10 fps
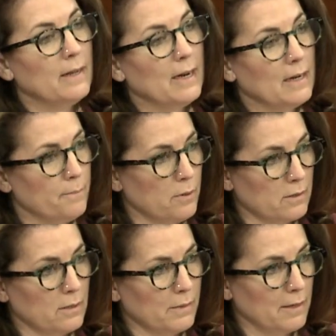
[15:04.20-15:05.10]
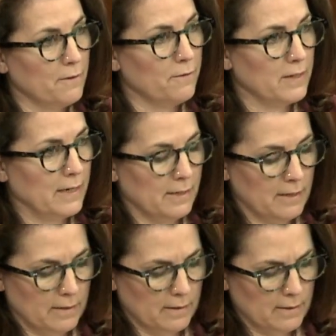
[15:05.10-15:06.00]
in approximately 15
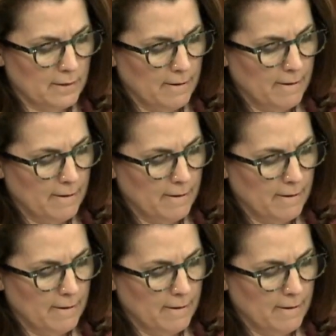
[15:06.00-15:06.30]
years.